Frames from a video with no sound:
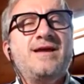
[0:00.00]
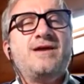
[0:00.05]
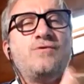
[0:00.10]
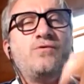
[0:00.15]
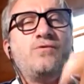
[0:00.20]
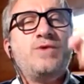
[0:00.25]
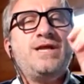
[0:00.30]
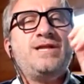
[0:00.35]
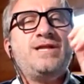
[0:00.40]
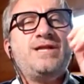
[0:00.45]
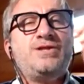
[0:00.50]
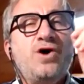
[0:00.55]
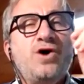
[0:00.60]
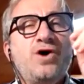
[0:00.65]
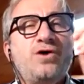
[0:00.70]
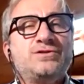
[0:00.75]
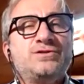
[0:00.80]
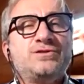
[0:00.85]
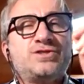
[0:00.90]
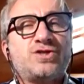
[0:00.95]
We
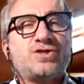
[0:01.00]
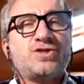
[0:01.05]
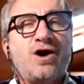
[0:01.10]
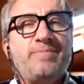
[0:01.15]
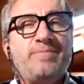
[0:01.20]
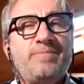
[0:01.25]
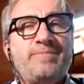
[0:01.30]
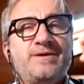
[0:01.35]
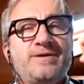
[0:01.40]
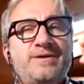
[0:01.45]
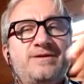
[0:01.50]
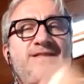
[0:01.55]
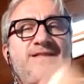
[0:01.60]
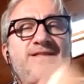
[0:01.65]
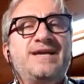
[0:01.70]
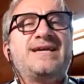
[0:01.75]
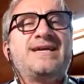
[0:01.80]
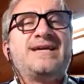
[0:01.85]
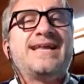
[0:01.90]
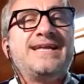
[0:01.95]
don't stop the
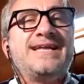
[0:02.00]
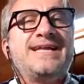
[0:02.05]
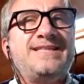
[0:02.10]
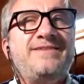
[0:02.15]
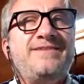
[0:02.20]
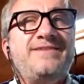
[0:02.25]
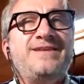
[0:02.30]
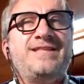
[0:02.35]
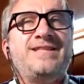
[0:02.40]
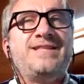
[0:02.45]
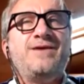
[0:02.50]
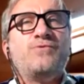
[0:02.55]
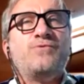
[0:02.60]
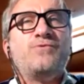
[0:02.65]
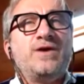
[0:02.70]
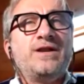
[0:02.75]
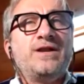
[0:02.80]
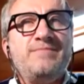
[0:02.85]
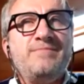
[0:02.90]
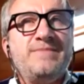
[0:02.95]
creativity.
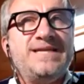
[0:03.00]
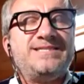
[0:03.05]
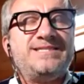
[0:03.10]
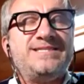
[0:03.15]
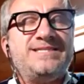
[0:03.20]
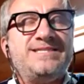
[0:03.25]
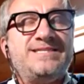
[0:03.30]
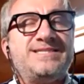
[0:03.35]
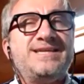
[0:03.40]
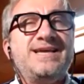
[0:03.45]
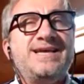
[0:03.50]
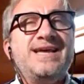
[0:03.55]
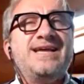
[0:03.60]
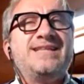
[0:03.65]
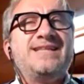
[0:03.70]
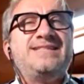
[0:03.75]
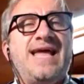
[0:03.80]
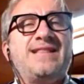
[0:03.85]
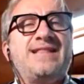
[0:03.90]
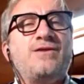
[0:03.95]
What it means
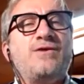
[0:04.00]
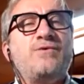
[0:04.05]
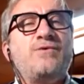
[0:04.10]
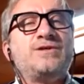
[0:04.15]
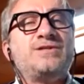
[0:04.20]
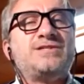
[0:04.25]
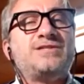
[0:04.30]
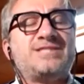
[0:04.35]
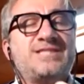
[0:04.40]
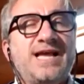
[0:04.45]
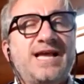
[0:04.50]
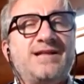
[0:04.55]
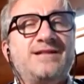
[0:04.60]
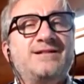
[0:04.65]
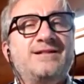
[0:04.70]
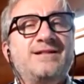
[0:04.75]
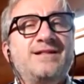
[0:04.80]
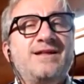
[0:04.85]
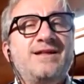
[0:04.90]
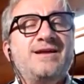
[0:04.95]
that
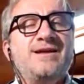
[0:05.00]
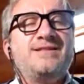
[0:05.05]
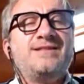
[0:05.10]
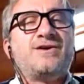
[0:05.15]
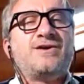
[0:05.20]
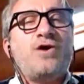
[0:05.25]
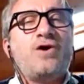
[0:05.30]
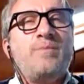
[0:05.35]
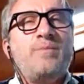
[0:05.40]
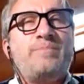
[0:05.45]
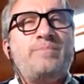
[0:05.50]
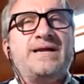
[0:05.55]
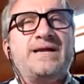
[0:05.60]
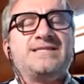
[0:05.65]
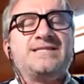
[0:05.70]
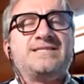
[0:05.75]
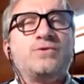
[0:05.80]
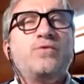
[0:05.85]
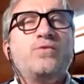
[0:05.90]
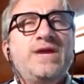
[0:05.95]
still the
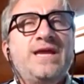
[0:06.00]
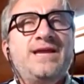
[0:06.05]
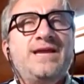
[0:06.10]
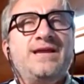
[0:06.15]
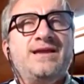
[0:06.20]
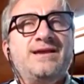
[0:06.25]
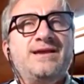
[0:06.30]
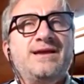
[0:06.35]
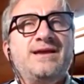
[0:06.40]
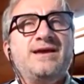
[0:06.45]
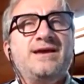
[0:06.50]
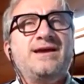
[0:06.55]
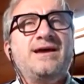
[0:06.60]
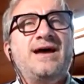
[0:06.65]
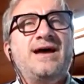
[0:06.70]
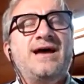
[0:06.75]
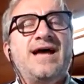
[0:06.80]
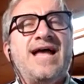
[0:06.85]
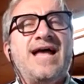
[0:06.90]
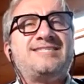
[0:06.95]
companies, we
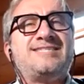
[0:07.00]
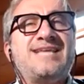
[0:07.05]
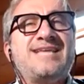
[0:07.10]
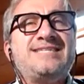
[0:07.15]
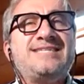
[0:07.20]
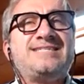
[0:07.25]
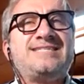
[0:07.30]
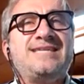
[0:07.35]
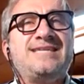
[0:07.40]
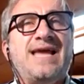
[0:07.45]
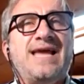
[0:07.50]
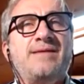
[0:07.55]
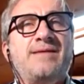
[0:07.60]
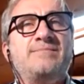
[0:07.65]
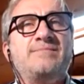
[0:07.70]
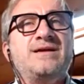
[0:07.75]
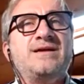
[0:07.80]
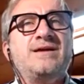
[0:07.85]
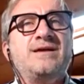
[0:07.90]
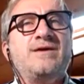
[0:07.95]
as SCM,
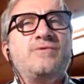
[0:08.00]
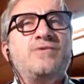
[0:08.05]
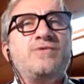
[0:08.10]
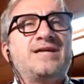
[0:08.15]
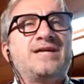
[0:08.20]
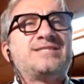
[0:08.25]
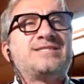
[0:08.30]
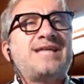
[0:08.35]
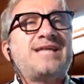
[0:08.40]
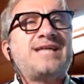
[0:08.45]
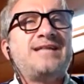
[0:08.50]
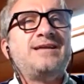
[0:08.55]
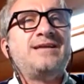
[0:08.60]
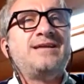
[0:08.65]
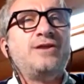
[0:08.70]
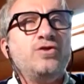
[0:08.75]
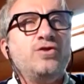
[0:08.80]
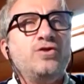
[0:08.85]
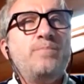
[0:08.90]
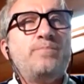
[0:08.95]
we are studying a
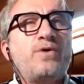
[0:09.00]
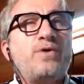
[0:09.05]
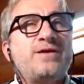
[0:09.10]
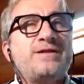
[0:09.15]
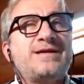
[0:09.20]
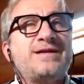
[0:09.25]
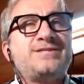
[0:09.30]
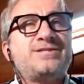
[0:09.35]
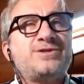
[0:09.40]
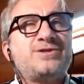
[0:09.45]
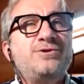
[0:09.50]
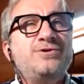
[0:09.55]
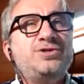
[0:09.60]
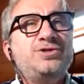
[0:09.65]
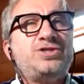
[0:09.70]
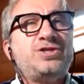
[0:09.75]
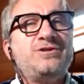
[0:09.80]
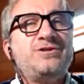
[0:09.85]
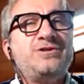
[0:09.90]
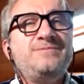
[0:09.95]
new product
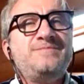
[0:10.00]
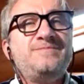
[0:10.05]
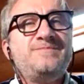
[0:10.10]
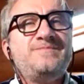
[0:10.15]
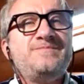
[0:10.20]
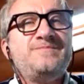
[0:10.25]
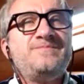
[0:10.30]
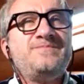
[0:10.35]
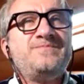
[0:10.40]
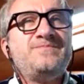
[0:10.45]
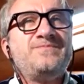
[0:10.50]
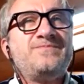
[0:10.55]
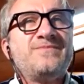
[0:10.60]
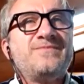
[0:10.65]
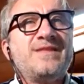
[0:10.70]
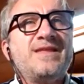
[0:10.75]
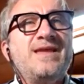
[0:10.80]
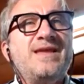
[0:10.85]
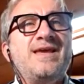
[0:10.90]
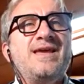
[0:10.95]
solution.
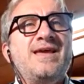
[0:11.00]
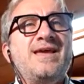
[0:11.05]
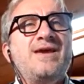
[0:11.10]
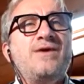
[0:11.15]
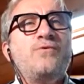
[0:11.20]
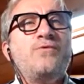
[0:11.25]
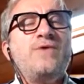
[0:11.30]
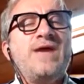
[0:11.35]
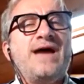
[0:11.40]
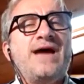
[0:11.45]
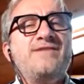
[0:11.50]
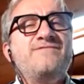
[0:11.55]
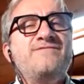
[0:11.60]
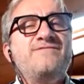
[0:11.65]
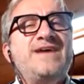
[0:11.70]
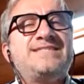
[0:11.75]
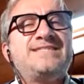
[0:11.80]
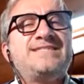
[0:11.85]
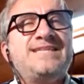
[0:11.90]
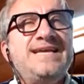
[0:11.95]
We are
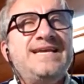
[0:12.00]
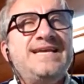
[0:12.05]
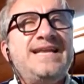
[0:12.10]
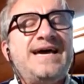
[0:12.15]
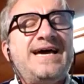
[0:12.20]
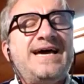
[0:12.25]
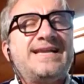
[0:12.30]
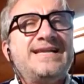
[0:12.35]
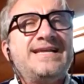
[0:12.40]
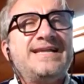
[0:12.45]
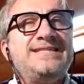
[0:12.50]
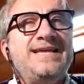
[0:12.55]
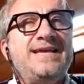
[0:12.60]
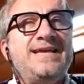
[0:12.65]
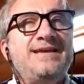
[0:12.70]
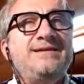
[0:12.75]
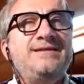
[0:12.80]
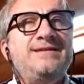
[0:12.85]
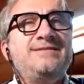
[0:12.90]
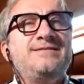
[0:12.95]
investing in R&D.